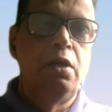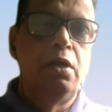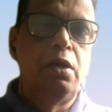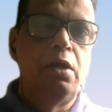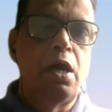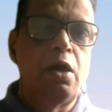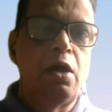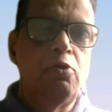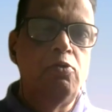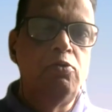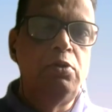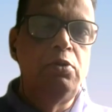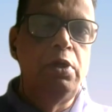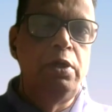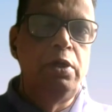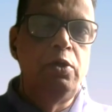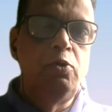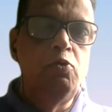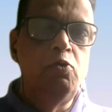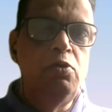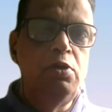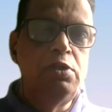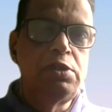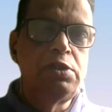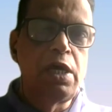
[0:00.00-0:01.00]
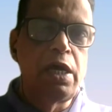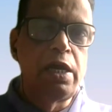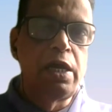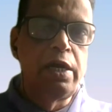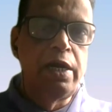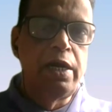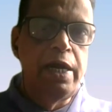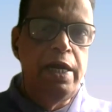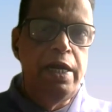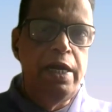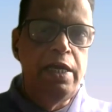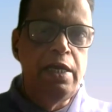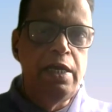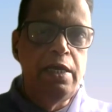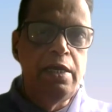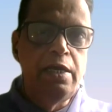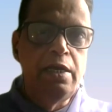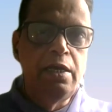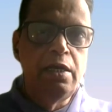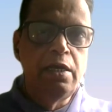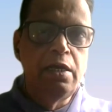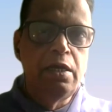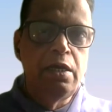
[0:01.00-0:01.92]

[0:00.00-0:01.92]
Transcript: Now the tools are ready